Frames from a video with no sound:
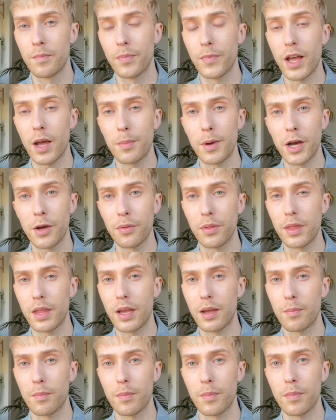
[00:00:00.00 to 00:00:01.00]
about
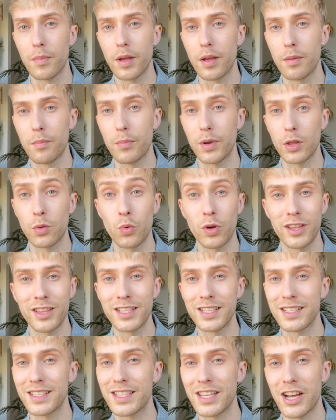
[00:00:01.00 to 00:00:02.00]
them between
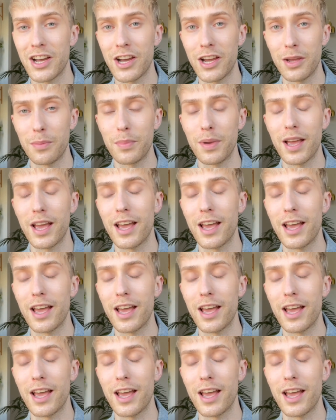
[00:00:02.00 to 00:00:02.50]
this time